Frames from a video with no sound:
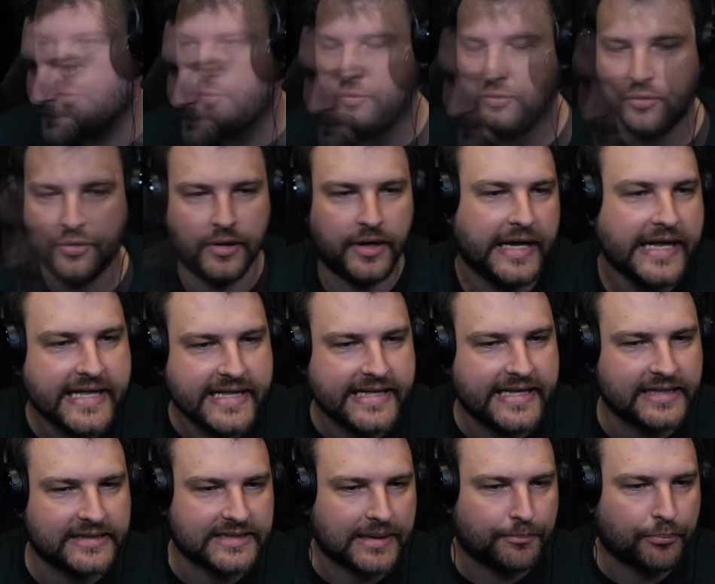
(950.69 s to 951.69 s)
Ugh,
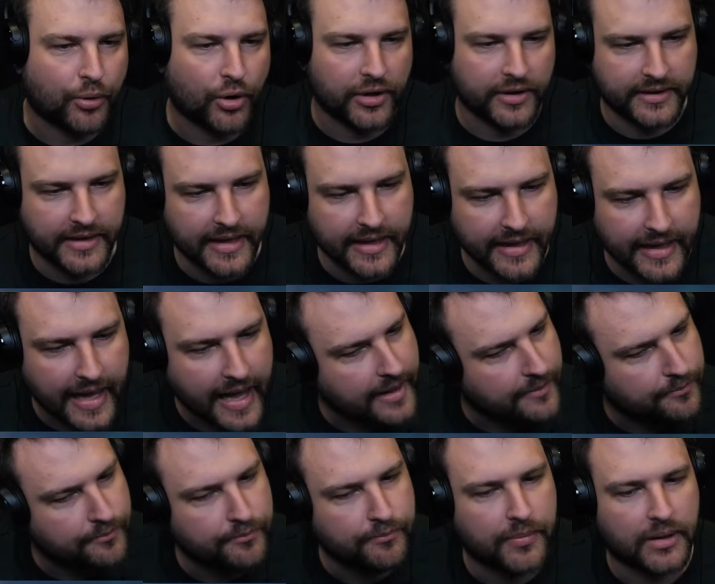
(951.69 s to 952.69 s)
disappointing
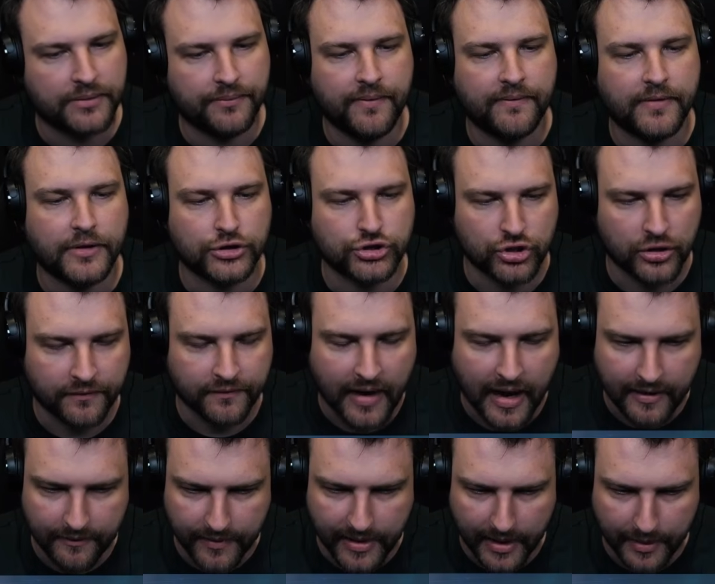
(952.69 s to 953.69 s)
game, but we will
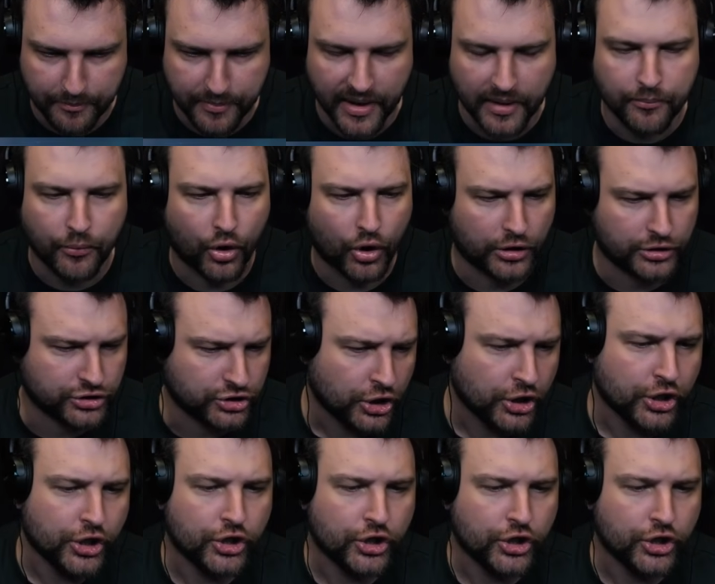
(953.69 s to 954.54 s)
survive. We are big boys.